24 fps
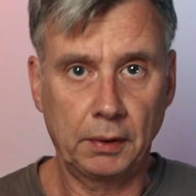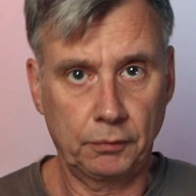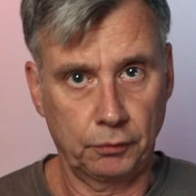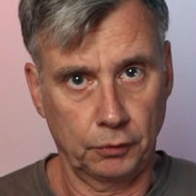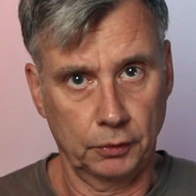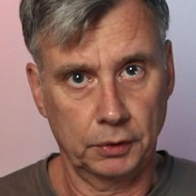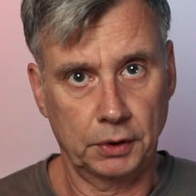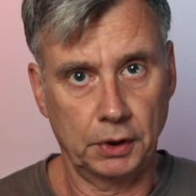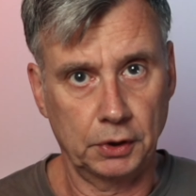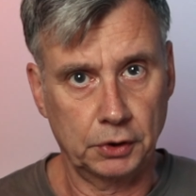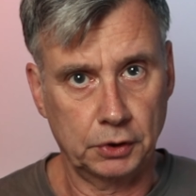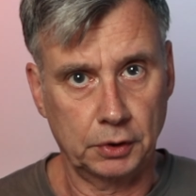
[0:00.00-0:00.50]

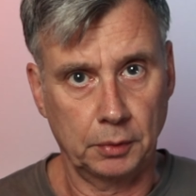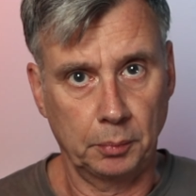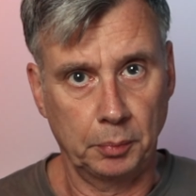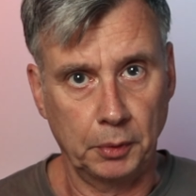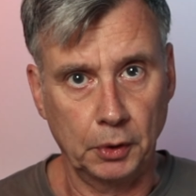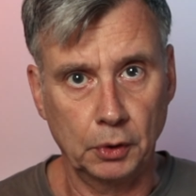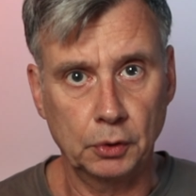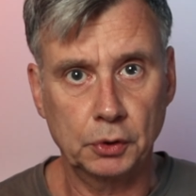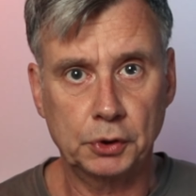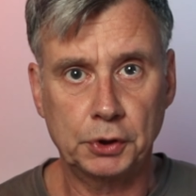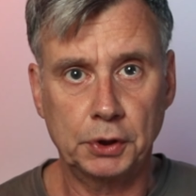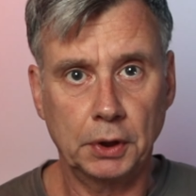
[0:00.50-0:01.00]
for
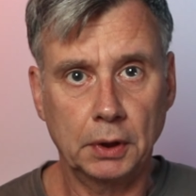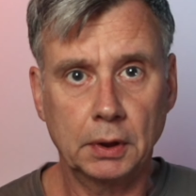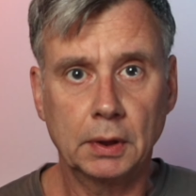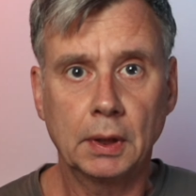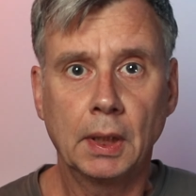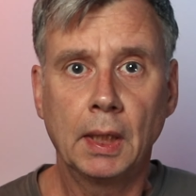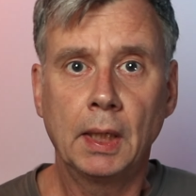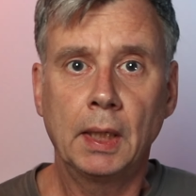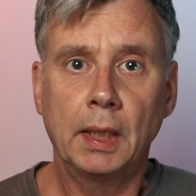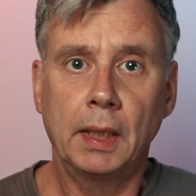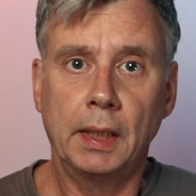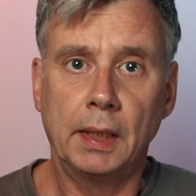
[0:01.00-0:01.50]
distribution,
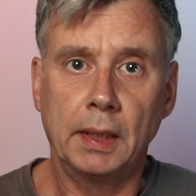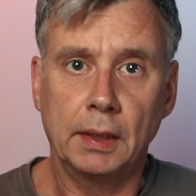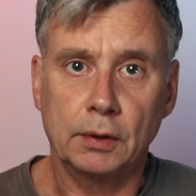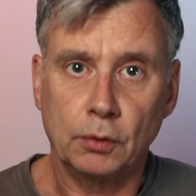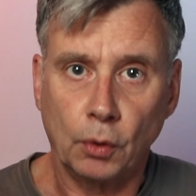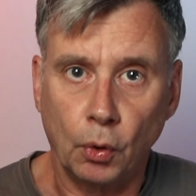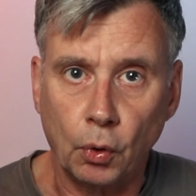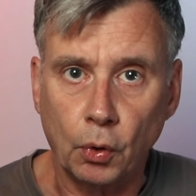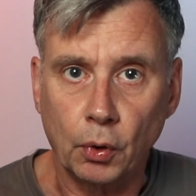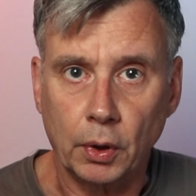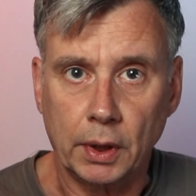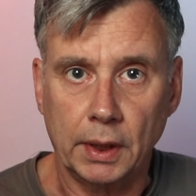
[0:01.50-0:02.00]
it
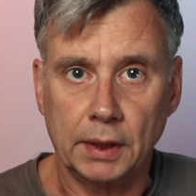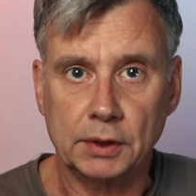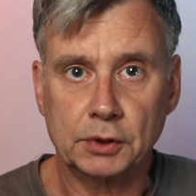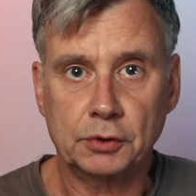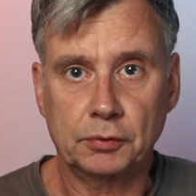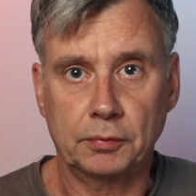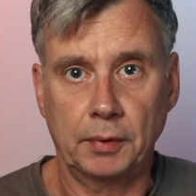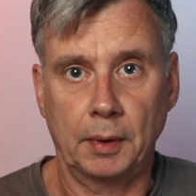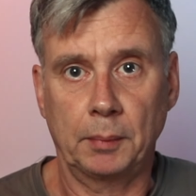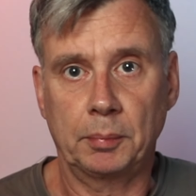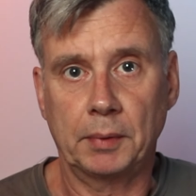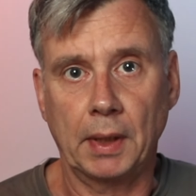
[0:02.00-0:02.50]
all gets
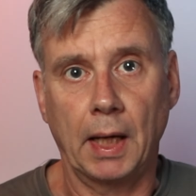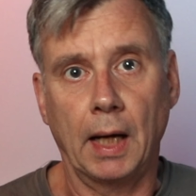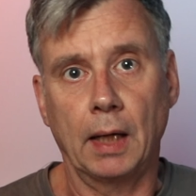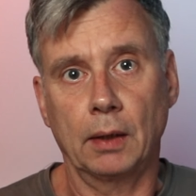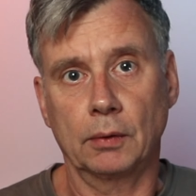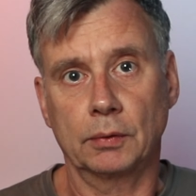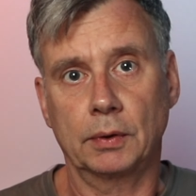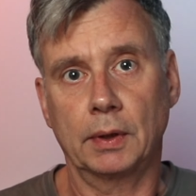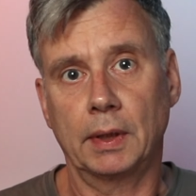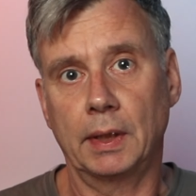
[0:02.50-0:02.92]
stripped out.